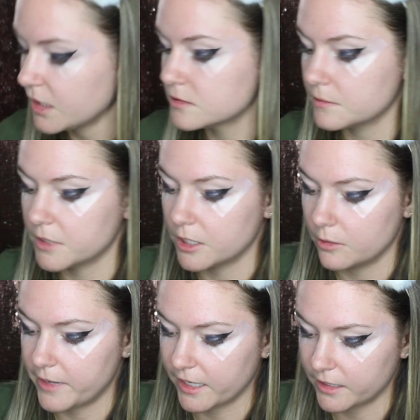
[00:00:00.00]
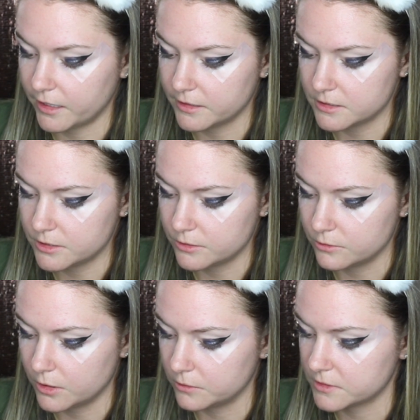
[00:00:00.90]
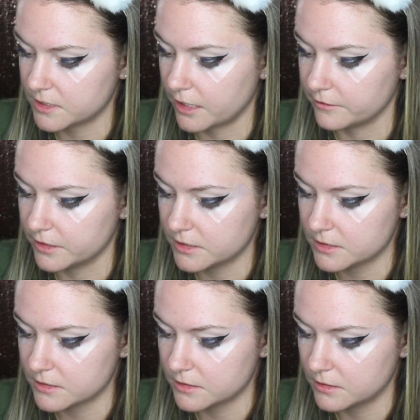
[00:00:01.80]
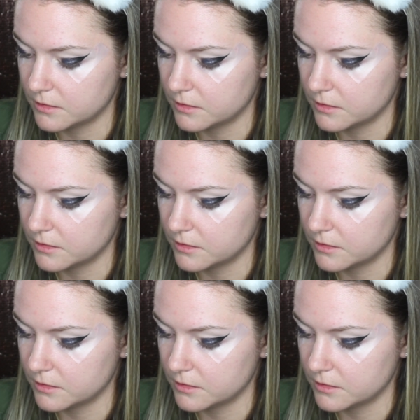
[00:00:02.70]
So I'm going to go back into Osiris